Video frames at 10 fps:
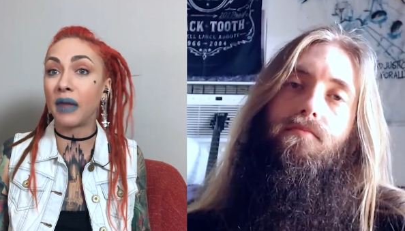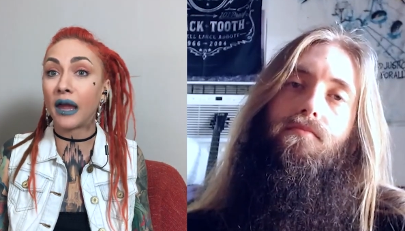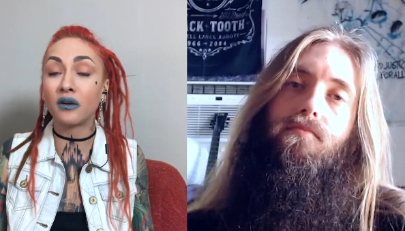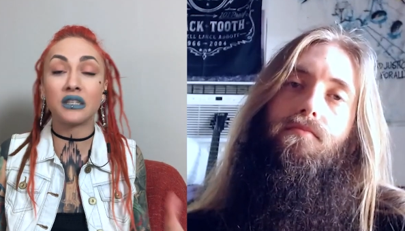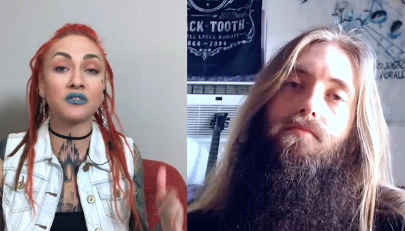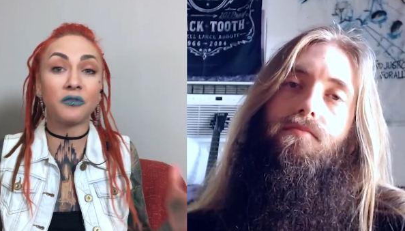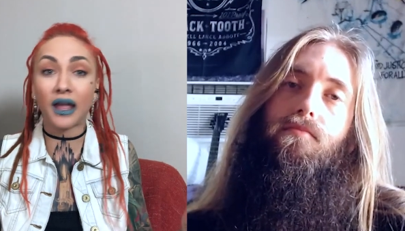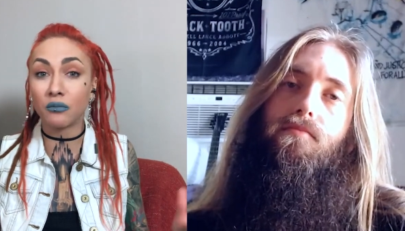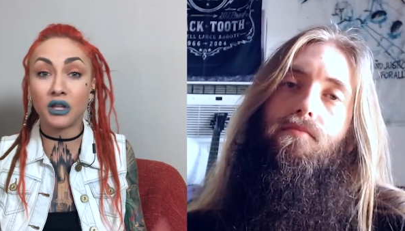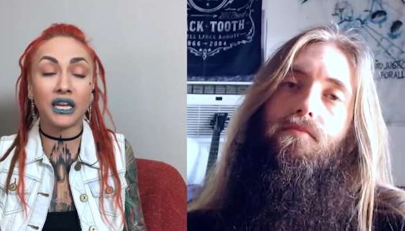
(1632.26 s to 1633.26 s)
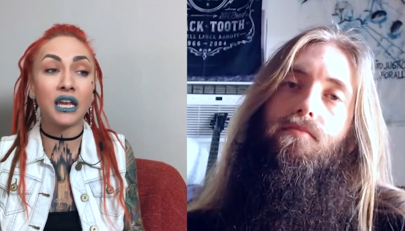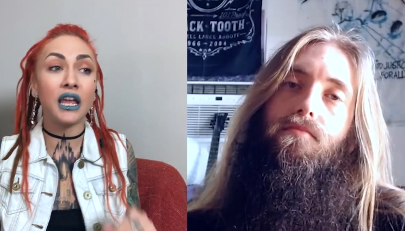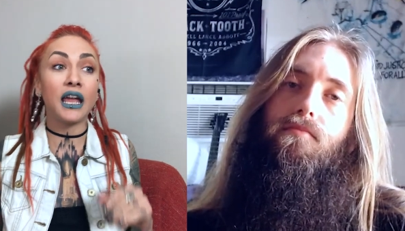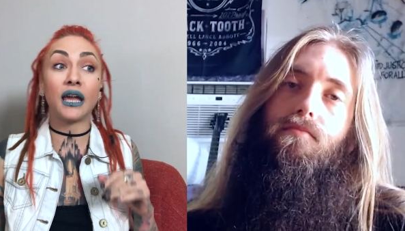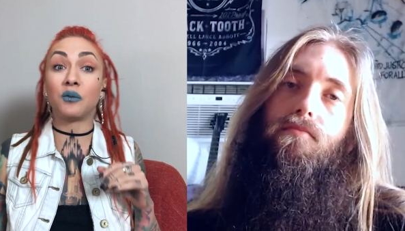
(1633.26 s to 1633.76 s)
Speaker 1: parents, family,
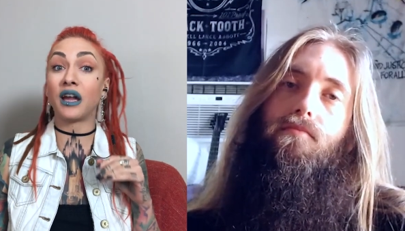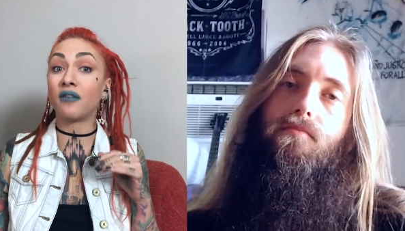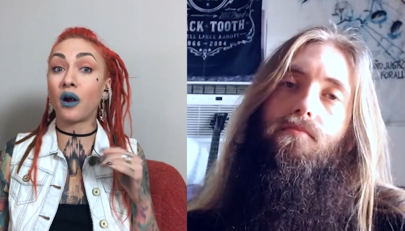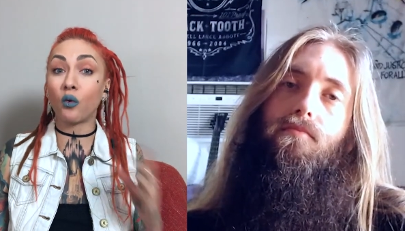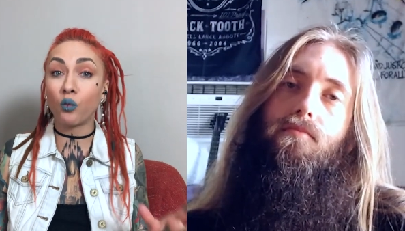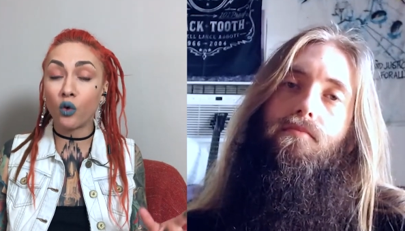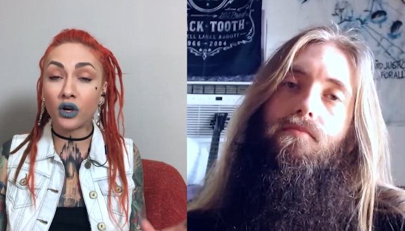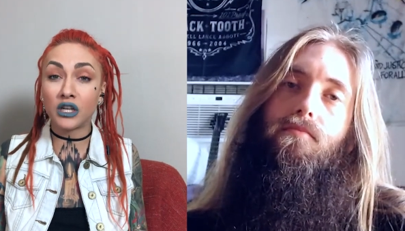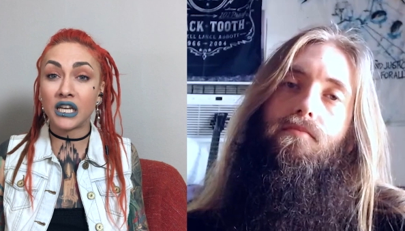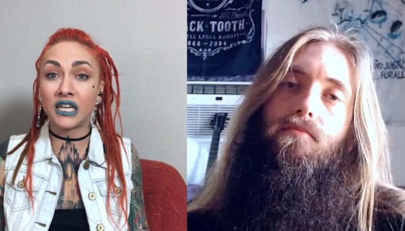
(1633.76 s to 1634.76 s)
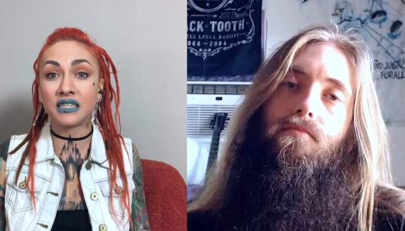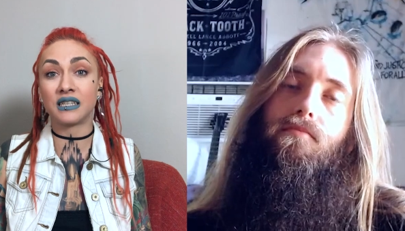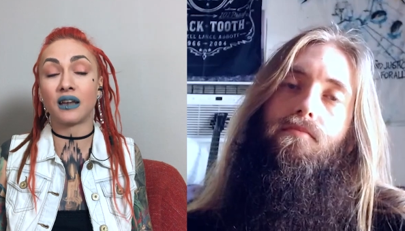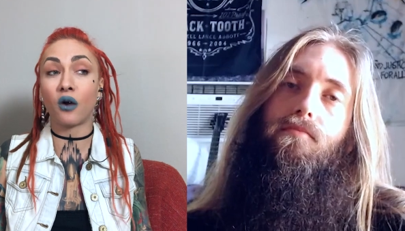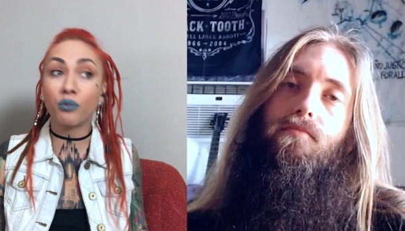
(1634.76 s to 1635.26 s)
and we have our worries
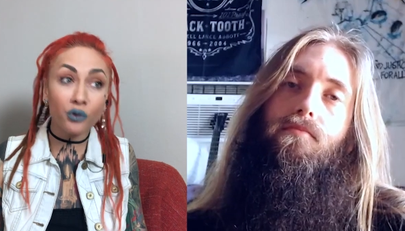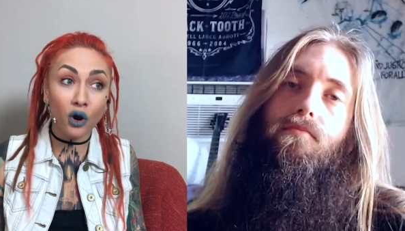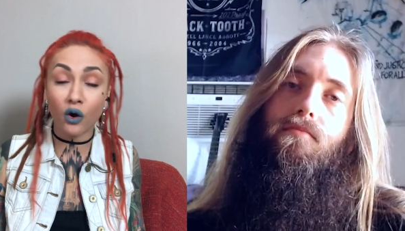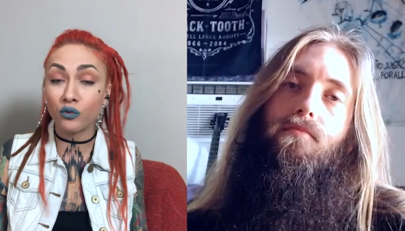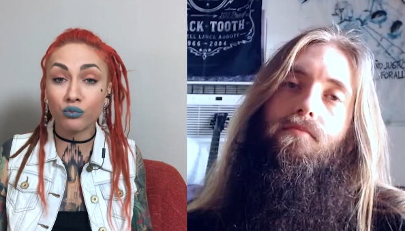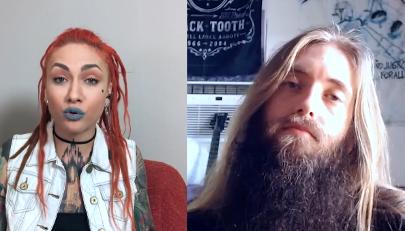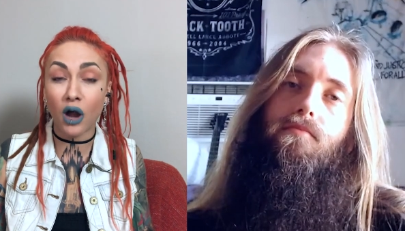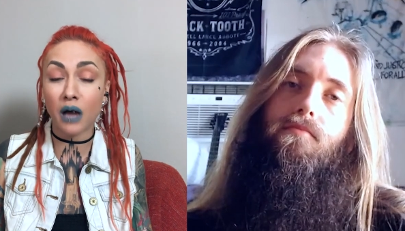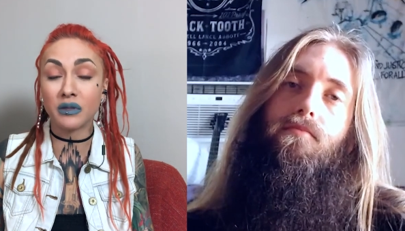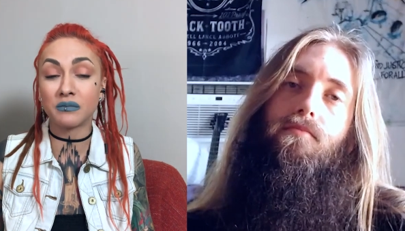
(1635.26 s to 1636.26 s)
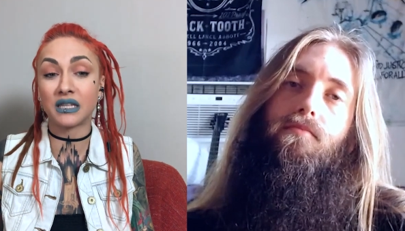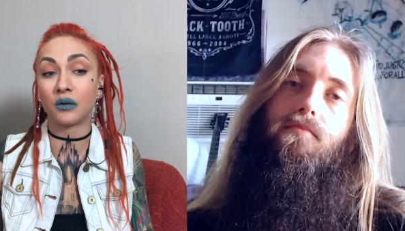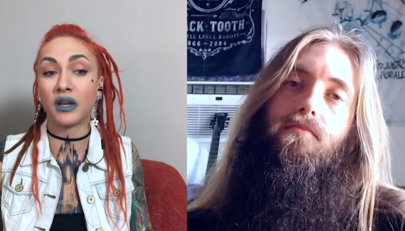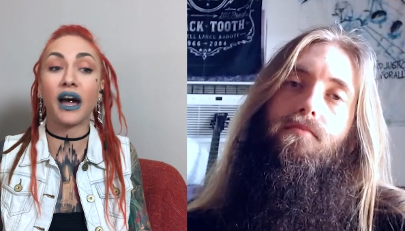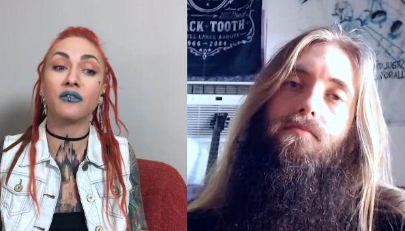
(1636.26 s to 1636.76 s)
and our pro own problems
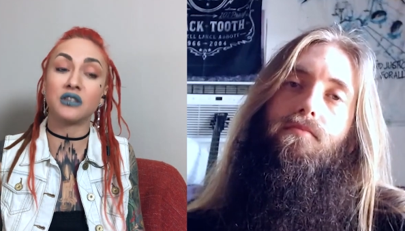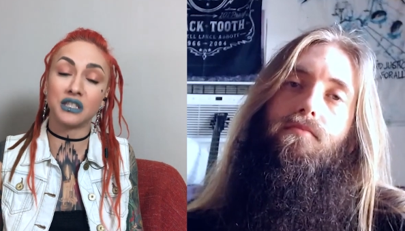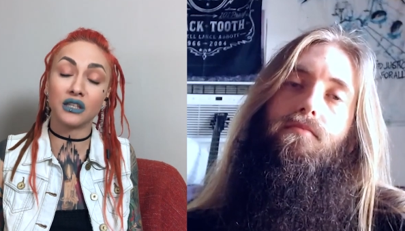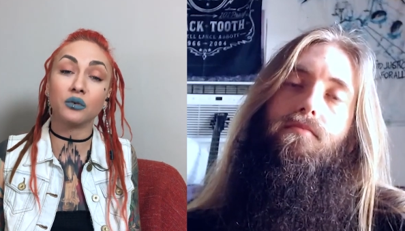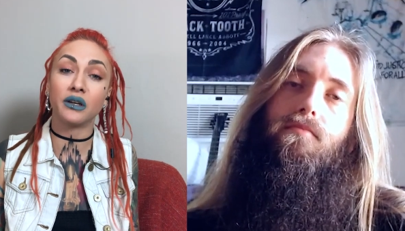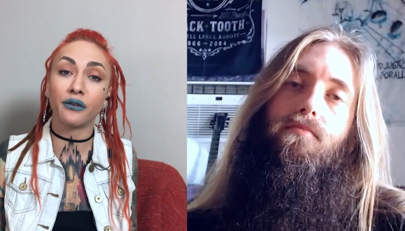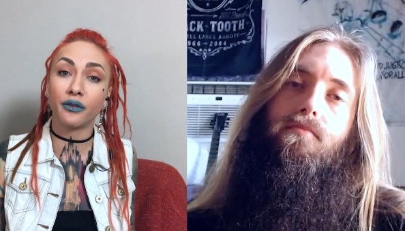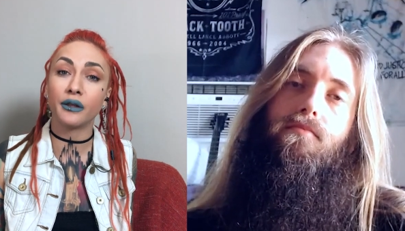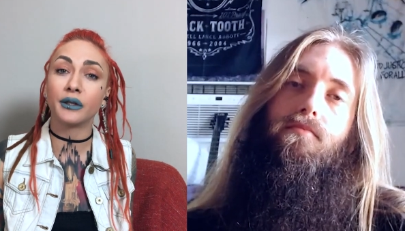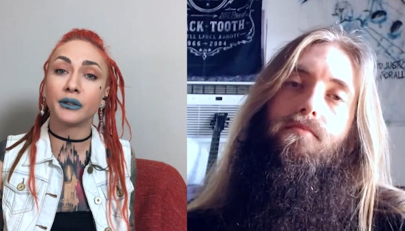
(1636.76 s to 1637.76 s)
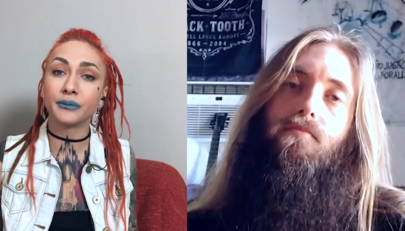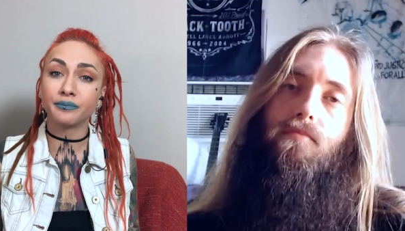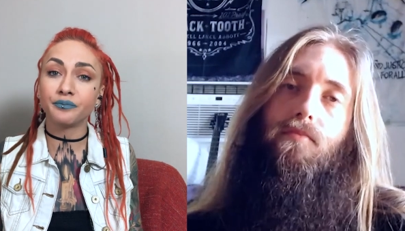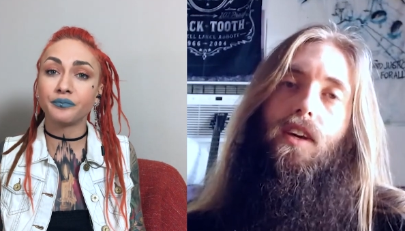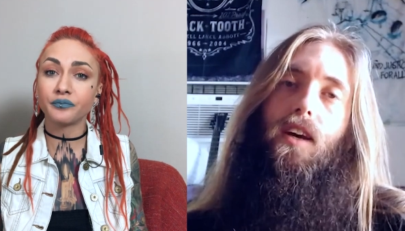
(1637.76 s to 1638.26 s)
that we have to deal with.
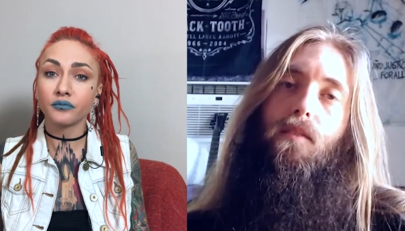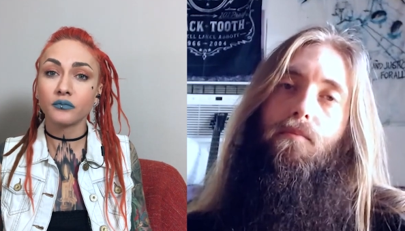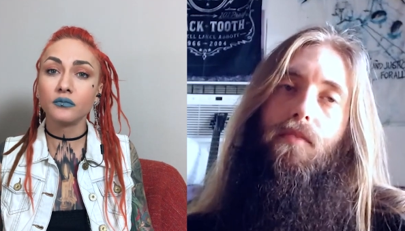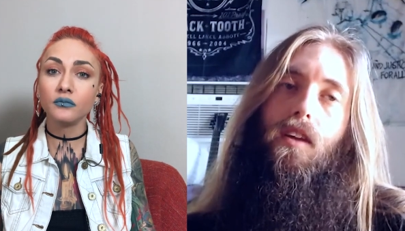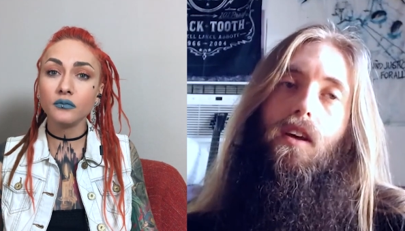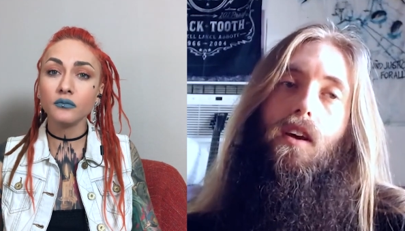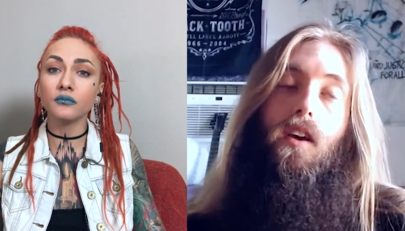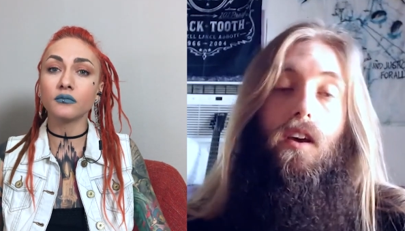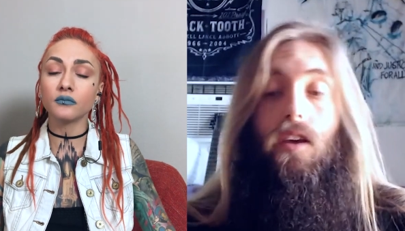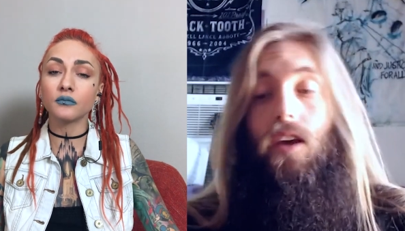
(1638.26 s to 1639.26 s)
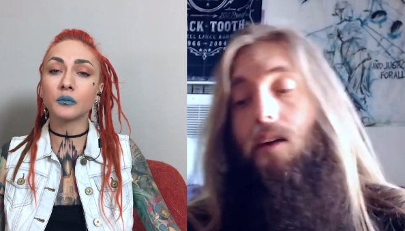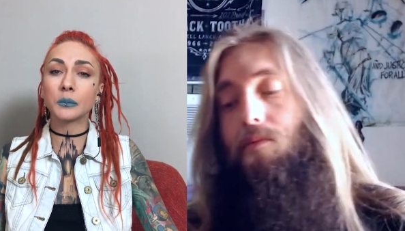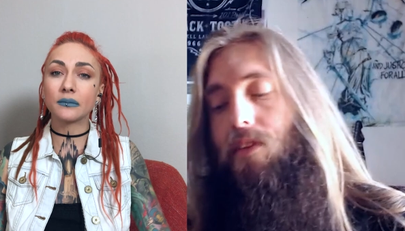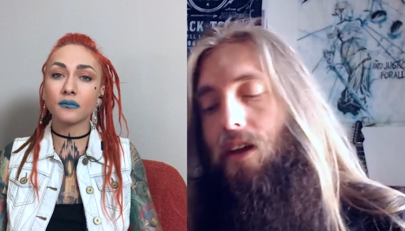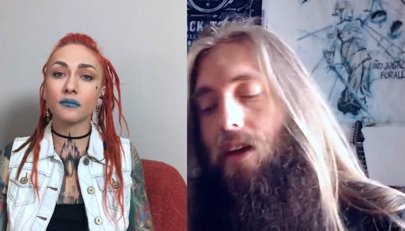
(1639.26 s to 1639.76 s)
Speaker 2: Yeah.
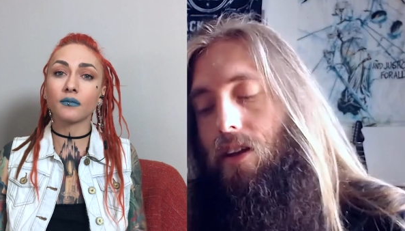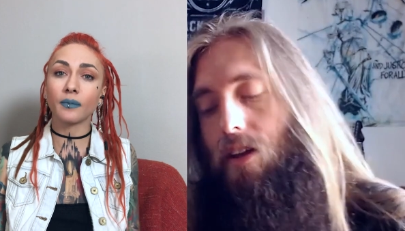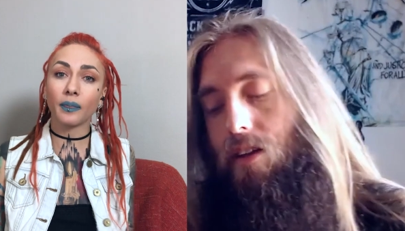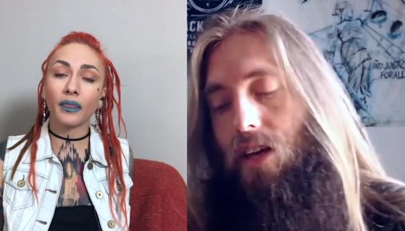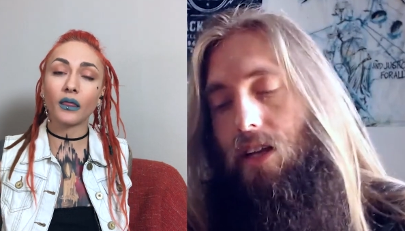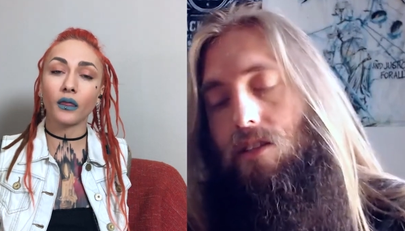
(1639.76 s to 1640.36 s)
Yeah. And, and